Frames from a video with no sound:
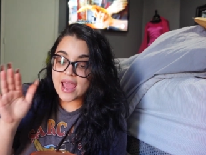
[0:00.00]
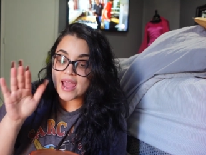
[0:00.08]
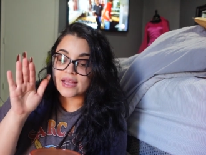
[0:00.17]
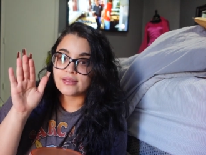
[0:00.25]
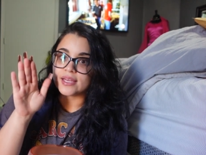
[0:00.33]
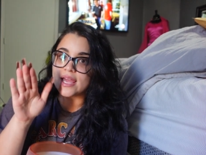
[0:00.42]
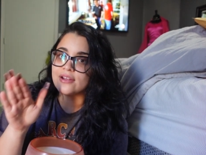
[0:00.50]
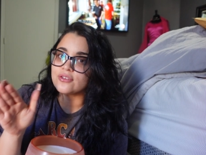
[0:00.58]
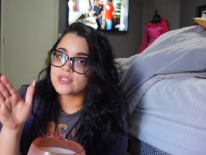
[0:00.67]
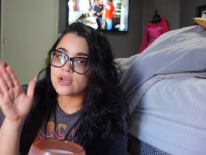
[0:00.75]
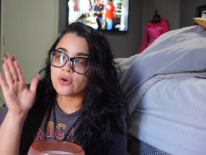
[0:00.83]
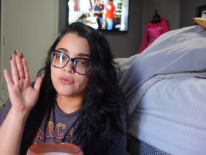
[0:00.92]
and the
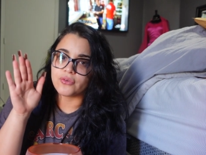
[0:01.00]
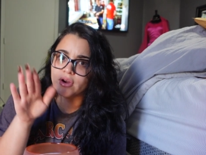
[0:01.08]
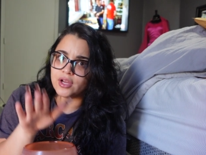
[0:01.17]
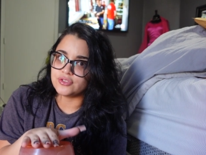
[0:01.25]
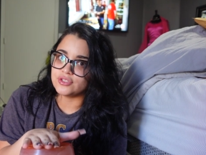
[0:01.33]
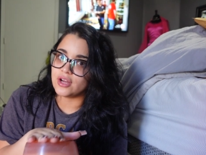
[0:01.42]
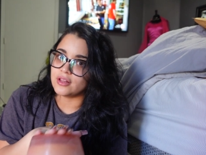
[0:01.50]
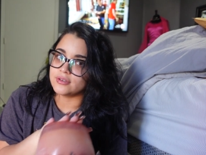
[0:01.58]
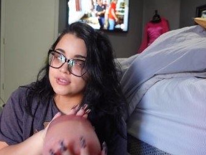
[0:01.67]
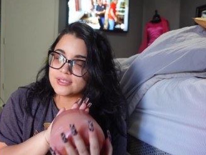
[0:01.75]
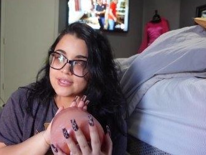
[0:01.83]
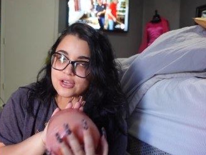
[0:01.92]
candle's like over a hundred
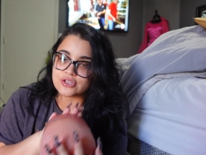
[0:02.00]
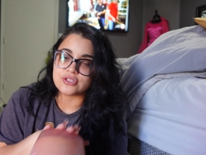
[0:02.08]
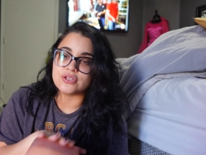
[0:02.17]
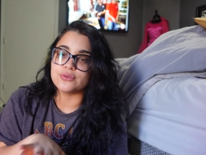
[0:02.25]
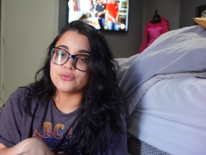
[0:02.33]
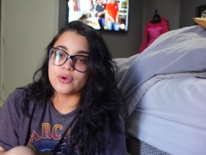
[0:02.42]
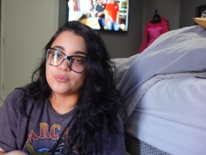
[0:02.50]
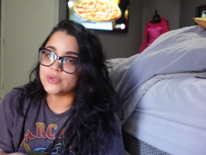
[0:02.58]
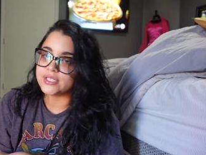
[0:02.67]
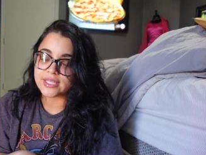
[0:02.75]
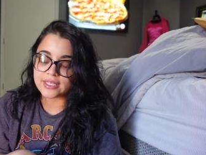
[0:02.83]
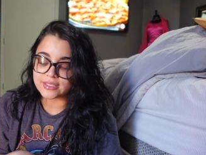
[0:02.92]
dollars it's actually a
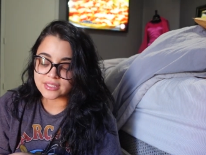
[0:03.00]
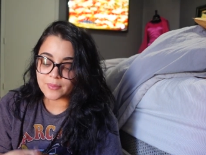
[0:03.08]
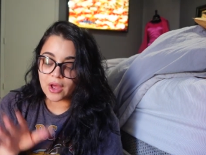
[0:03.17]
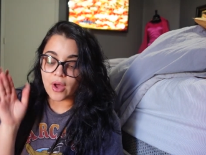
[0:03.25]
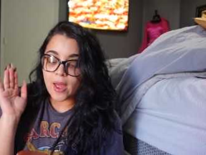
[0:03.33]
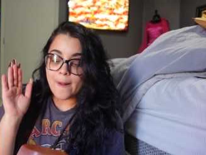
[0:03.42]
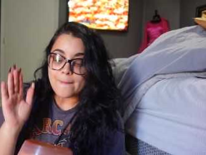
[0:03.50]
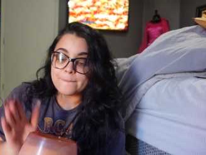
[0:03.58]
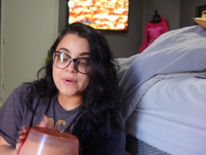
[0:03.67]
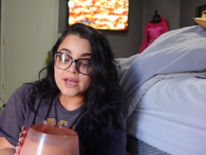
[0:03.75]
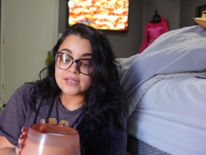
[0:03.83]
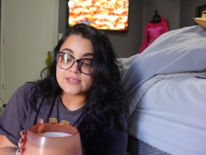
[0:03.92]
ridiculous amount
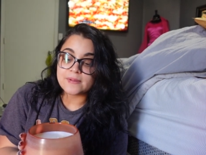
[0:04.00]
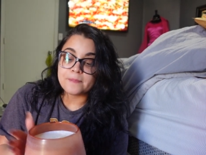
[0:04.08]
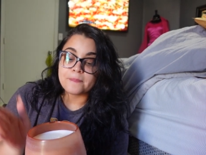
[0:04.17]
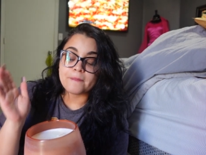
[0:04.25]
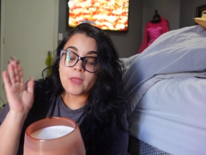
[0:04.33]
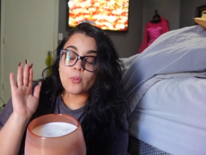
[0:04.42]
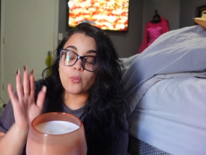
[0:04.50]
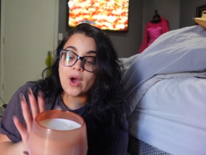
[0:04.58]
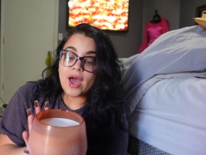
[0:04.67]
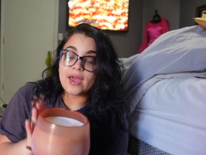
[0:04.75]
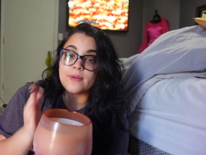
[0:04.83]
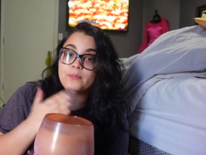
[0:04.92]
but
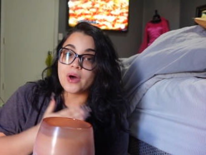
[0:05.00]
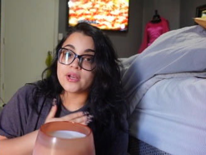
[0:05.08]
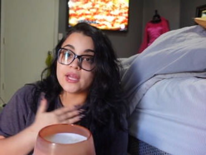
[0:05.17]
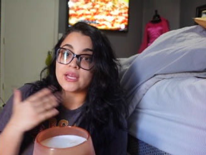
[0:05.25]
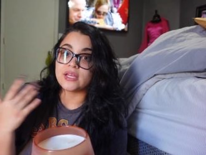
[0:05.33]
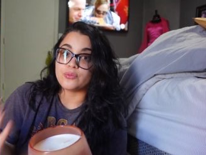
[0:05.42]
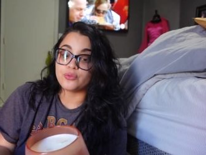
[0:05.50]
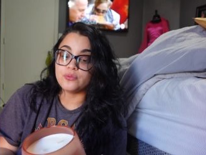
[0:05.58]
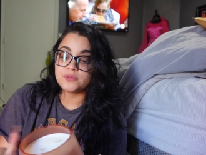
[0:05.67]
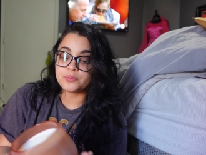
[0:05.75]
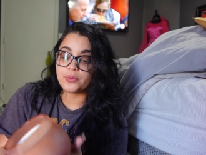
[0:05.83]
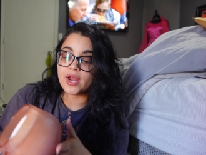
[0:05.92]
I bought a
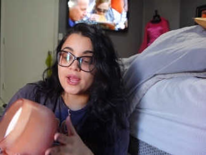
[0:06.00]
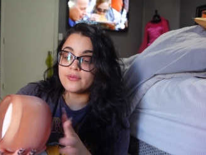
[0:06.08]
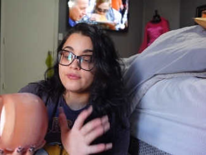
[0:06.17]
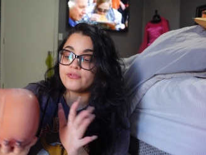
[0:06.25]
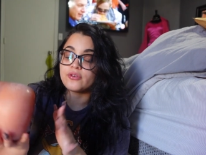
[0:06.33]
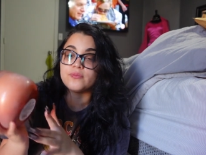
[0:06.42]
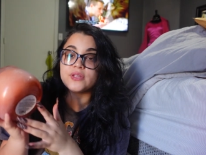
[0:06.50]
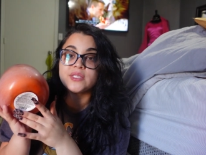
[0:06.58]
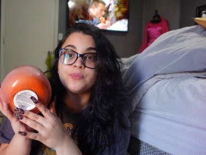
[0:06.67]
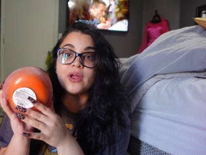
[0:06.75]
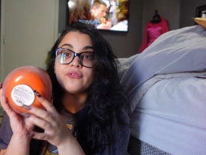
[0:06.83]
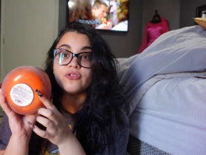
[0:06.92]
room spray from this
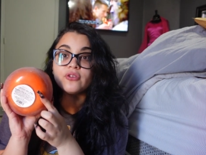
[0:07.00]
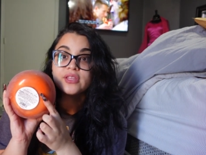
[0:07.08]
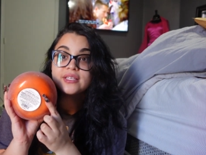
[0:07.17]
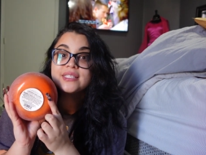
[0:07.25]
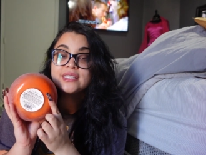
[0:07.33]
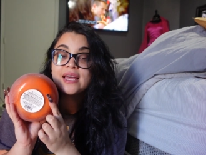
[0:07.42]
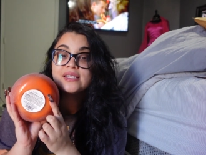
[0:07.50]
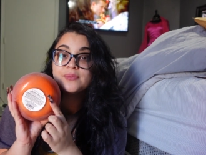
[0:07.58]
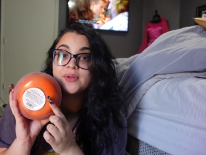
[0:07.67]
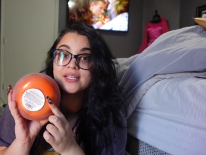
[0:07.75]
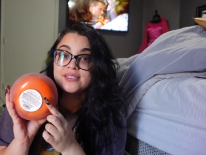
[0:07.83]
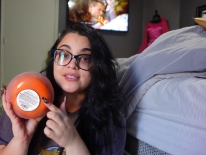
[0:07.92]
brand for this scent
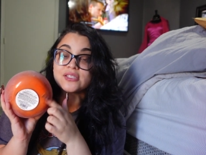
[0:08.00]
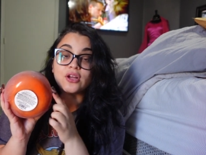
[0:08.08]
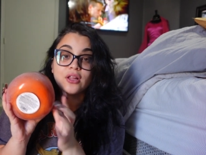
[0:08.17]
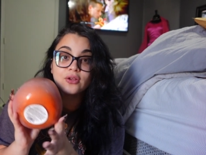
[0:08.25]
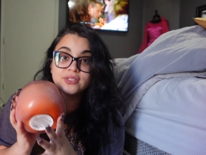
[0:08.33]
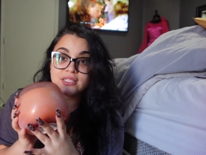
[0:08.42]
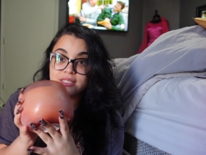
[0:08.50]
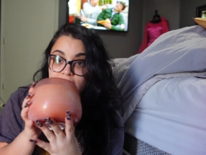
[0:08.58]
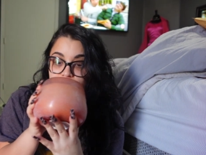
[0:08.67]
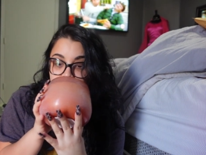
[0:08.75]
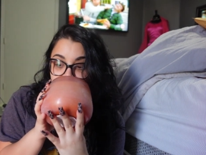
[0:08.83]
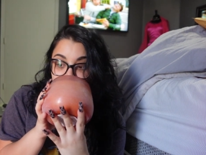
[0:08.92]
because it's the closest
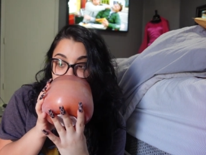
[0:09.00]
thing